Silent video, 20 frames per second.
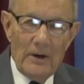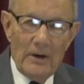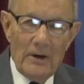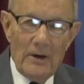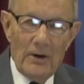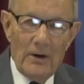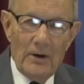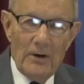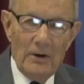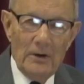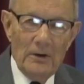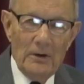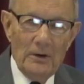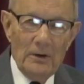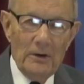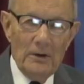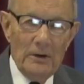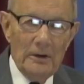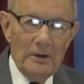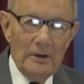
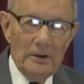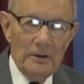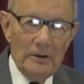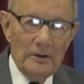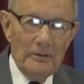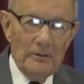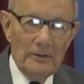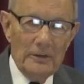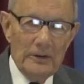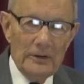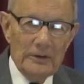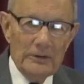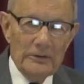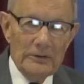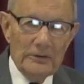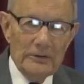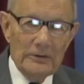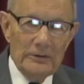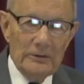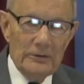all of
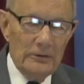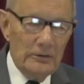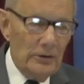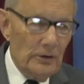his